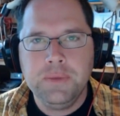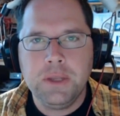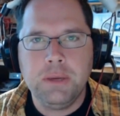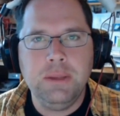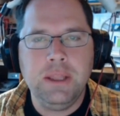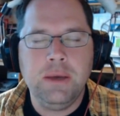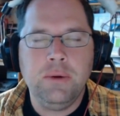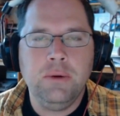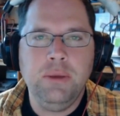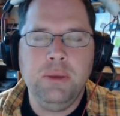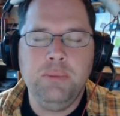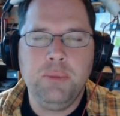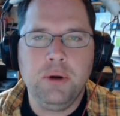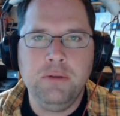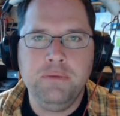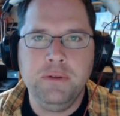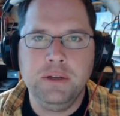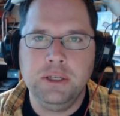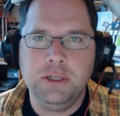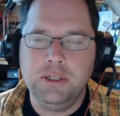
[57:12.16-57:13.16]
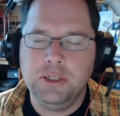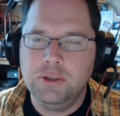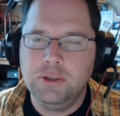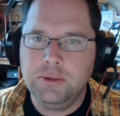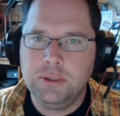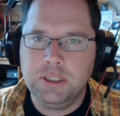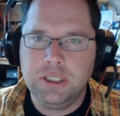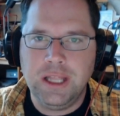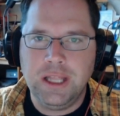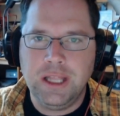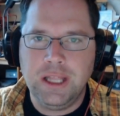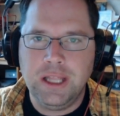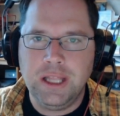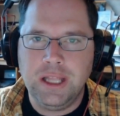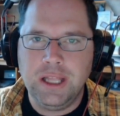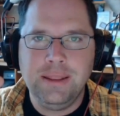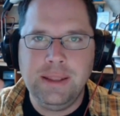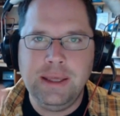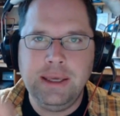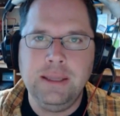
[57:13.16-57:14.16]
I mean, that would be perfect to just slide
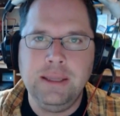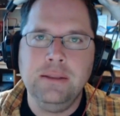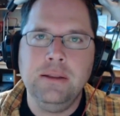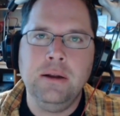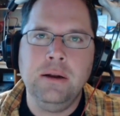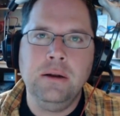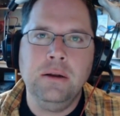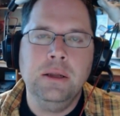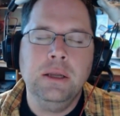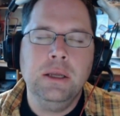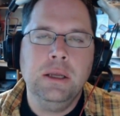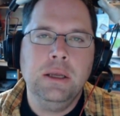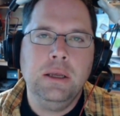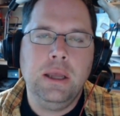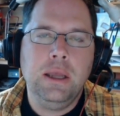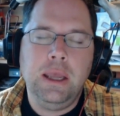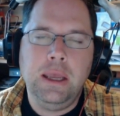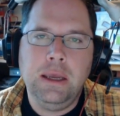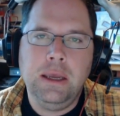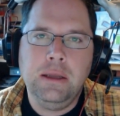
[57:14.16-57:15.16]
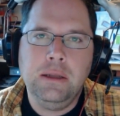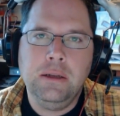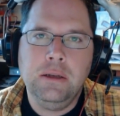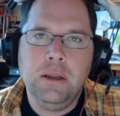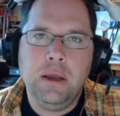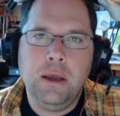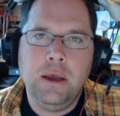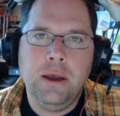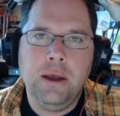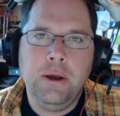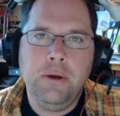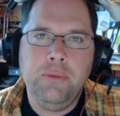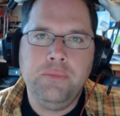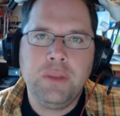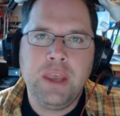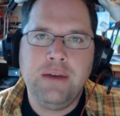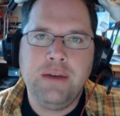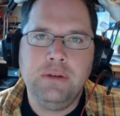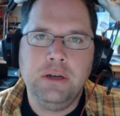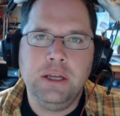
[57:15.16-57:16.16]
that thing in there and uh,
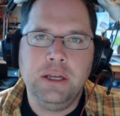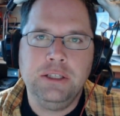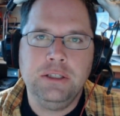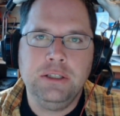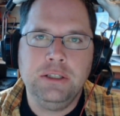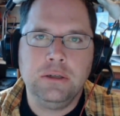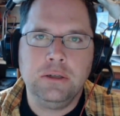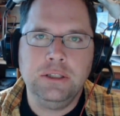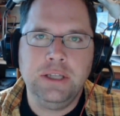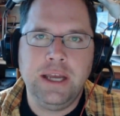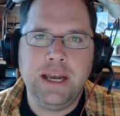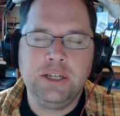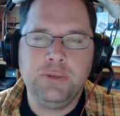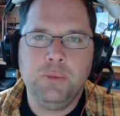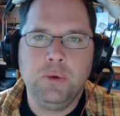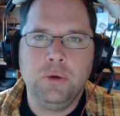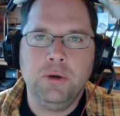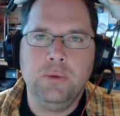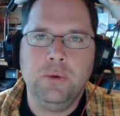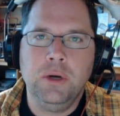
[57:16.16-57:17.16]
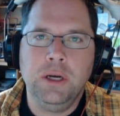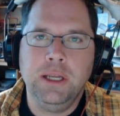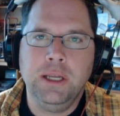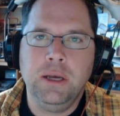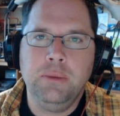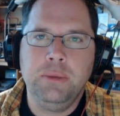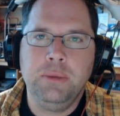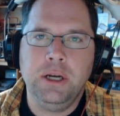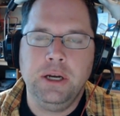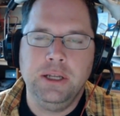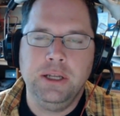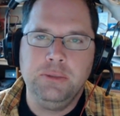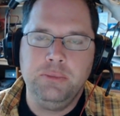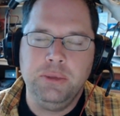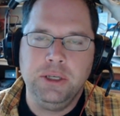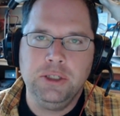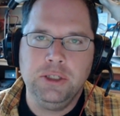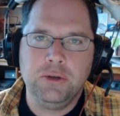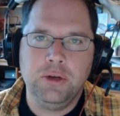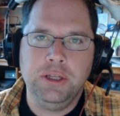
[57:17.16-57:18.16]
have a nice little dashboard running up on a nice
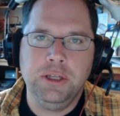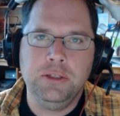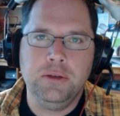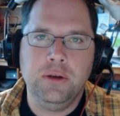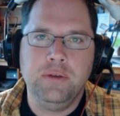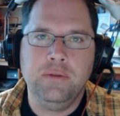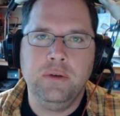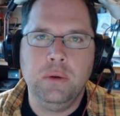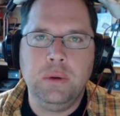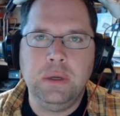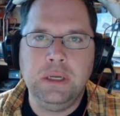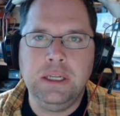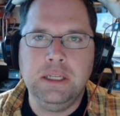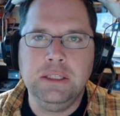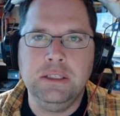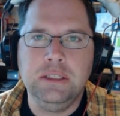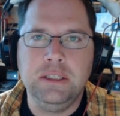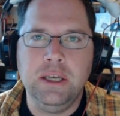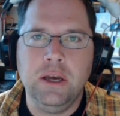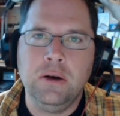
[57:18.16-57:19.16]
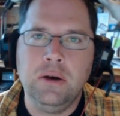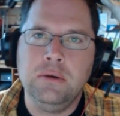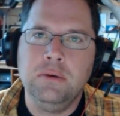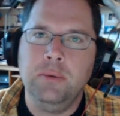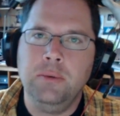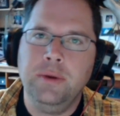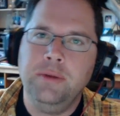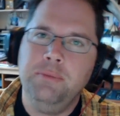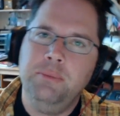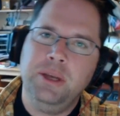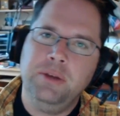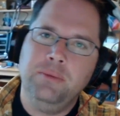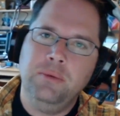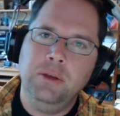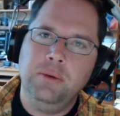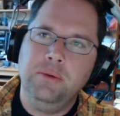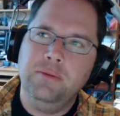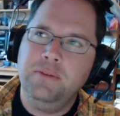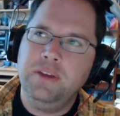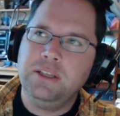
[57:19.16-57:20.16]
big screen so everyone can see. Oh, we
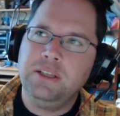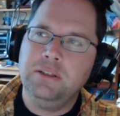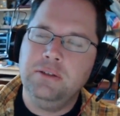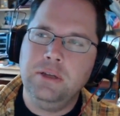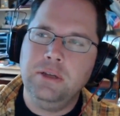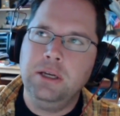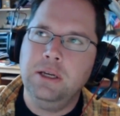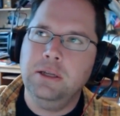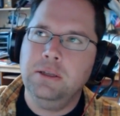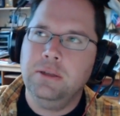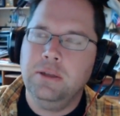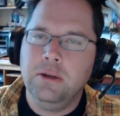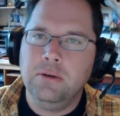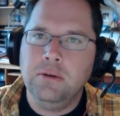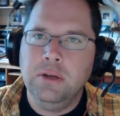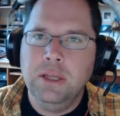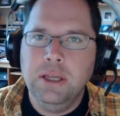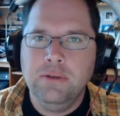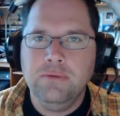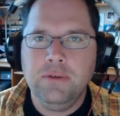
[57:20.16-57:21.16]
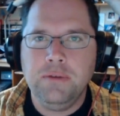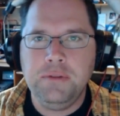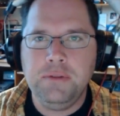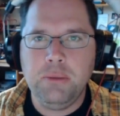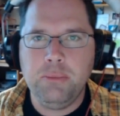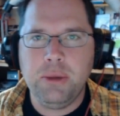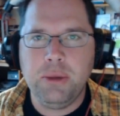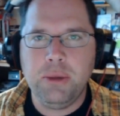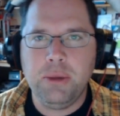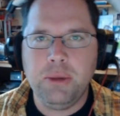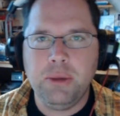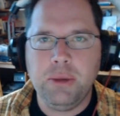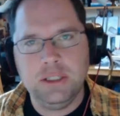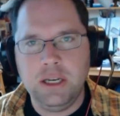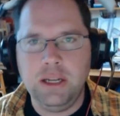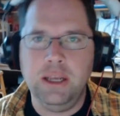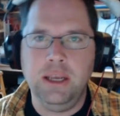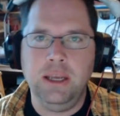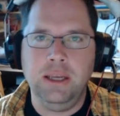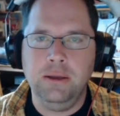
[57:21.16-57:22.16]
we, we fixed uh, you know 50 bugs
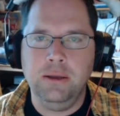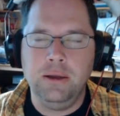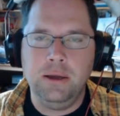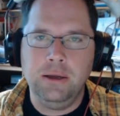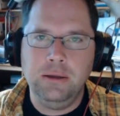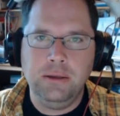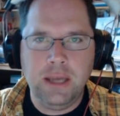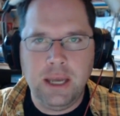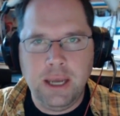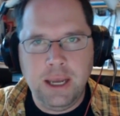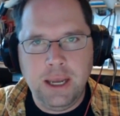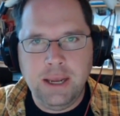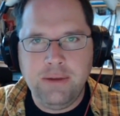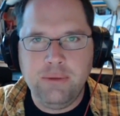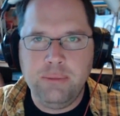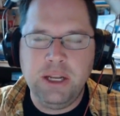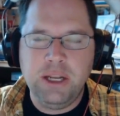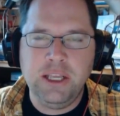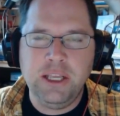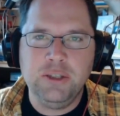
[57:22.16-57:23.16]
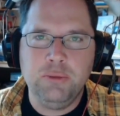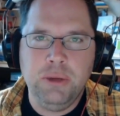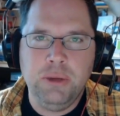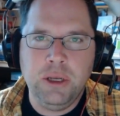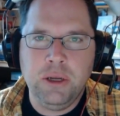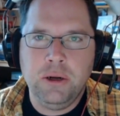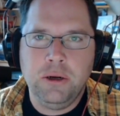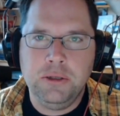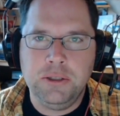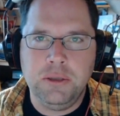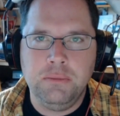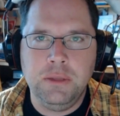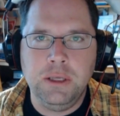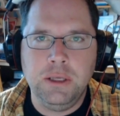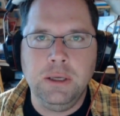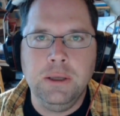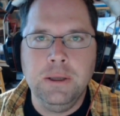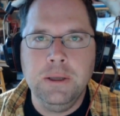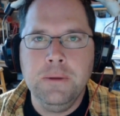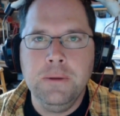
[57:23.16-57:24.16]
today. Uh, yay! Everybody gets beer or
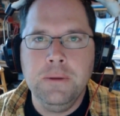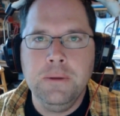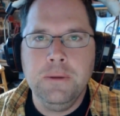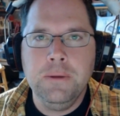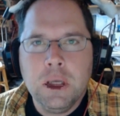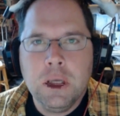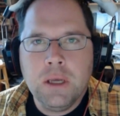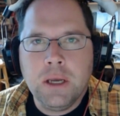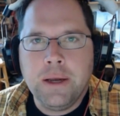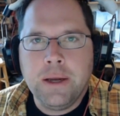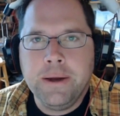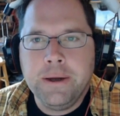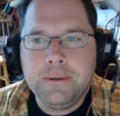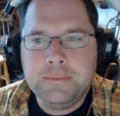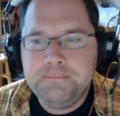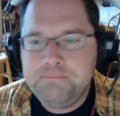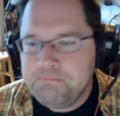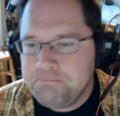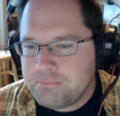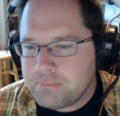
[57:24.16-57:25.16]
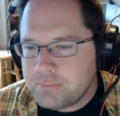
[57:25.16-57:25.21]
something. Um,